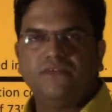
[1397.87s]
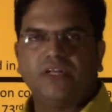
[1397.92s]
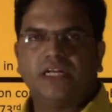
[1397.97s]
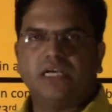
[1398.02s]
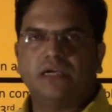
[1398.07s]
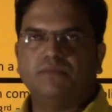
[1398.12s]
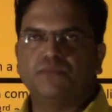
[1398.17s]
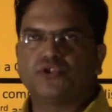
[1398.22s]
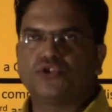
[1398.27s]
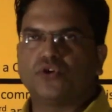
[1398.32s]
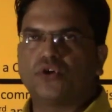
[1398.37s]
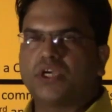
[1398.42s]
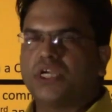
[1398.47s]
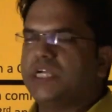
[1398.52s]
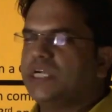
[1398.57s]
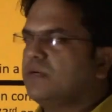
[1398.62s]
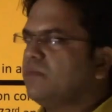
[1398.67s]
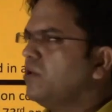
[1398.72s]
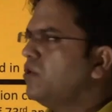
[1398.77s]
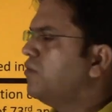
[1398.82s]
And when I am
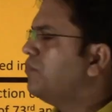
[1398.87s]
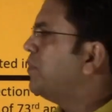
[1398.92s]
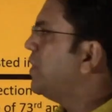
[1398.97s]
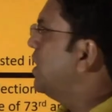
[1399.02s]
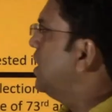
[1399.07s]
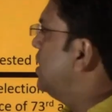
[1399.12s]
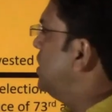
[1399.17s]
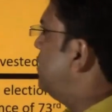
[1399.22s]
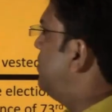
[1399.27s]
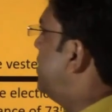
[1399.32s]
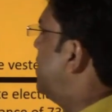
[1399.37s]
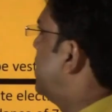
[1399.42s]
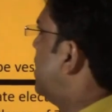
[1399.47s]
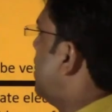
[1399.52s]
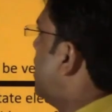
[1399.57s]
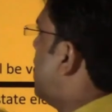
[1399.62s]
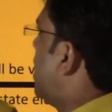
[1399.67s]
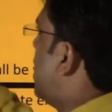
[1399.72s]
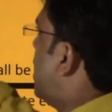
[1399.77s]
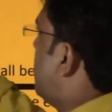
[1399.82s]
talking about parliament,
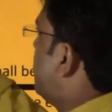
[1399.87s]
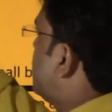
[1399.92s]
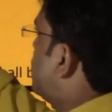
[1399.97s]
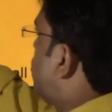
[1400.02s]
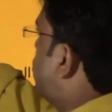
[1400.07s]
I am